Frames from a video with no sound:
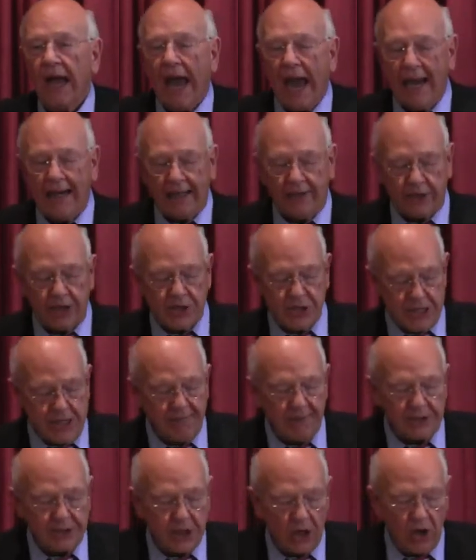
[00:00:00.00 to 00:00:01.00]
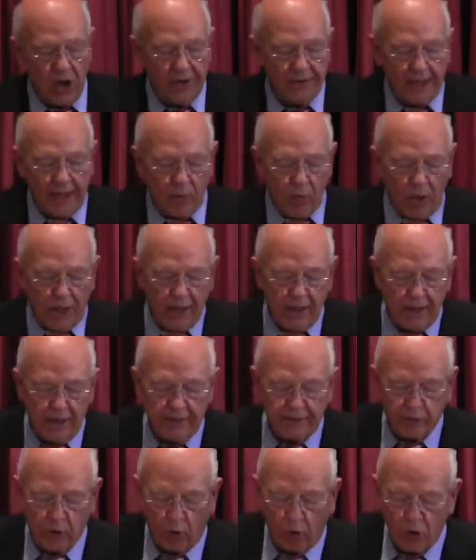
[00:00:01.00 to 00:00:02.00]
And at the cemetery, they
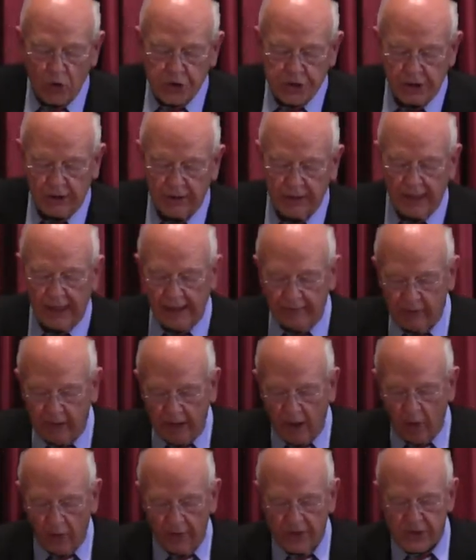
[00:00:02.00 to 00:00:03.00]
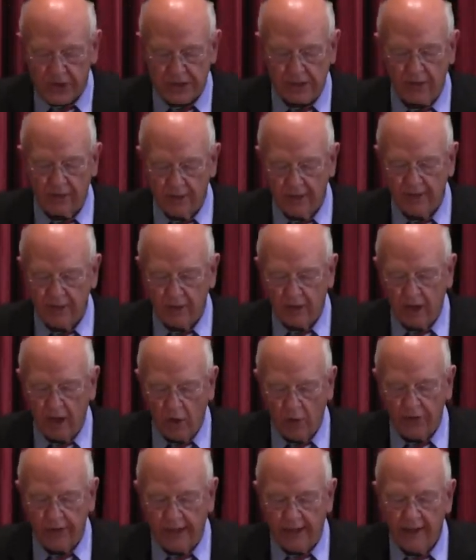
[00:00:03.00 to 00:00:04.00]
waited, of course, till all the you know
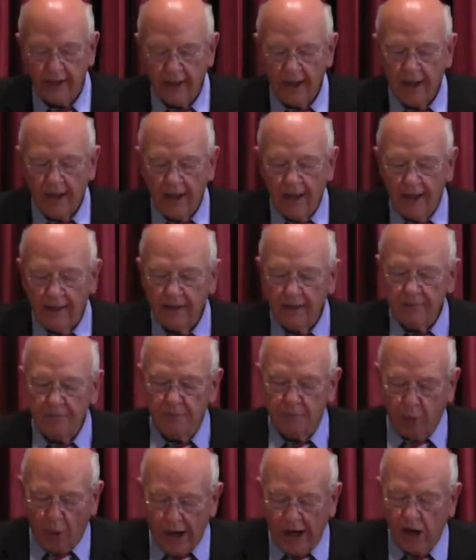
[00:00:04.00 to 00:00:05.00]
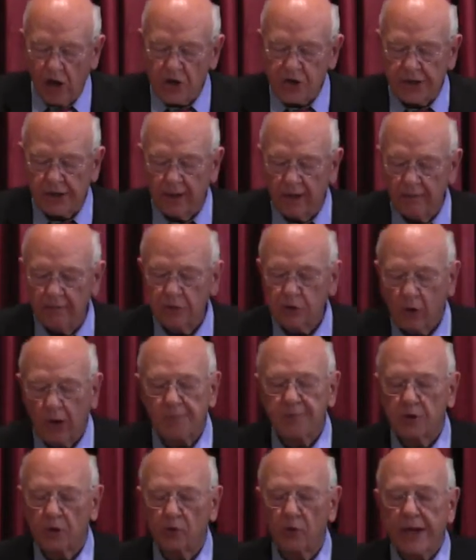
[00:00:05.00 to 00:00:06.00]
all the the prayers and the
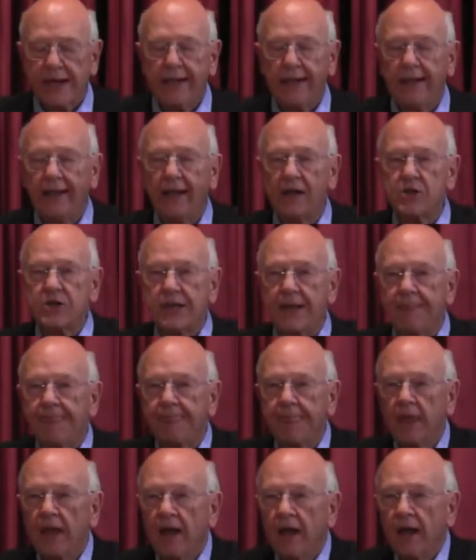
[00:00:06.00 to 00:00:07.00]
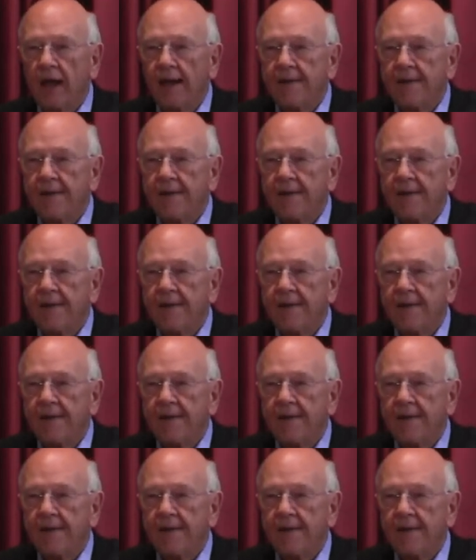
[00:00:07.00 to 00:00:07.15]
scripture readings and